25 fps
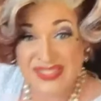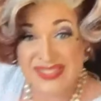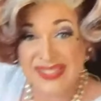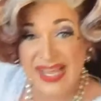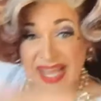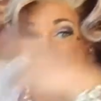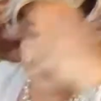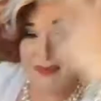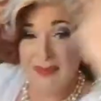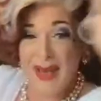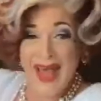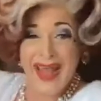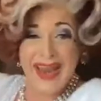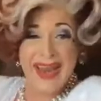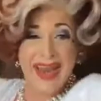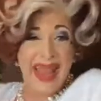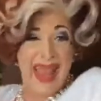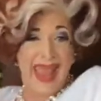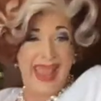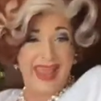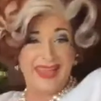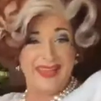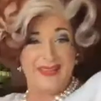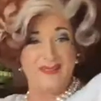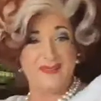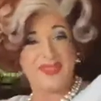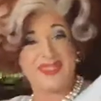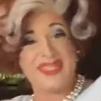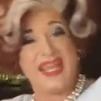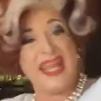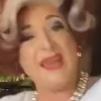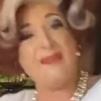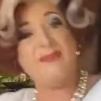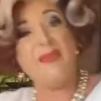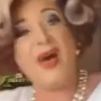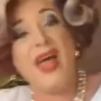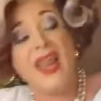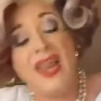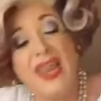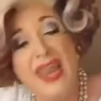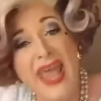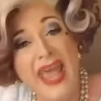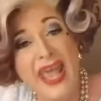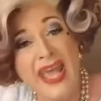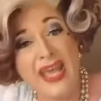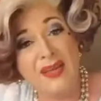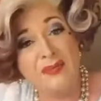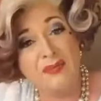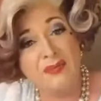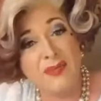say my name, say my
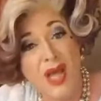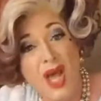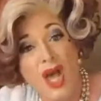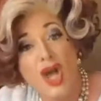name.